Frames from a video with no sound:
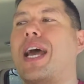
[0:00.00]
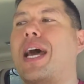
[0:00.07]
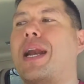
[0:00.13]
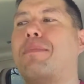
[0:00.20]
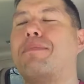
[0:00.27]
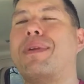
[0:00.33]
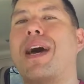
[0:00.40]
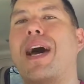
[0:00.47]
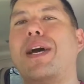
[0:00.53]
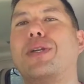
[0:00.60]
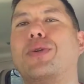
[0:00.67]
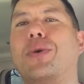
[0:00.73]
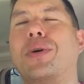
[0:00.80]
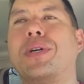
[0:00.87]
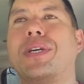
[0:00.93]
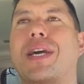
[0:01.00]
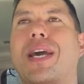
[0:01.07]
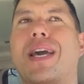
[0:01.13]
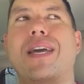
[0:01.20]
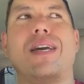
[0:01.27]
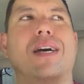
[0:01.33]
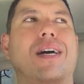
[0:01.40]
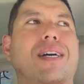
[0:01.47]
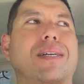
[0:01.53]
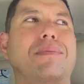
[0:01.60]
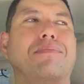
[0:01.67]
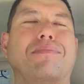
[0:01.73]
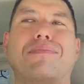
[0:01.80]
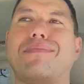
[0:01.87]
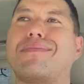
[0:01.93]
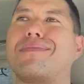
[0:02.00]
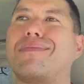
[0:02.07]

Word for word: and I'm not doing a um,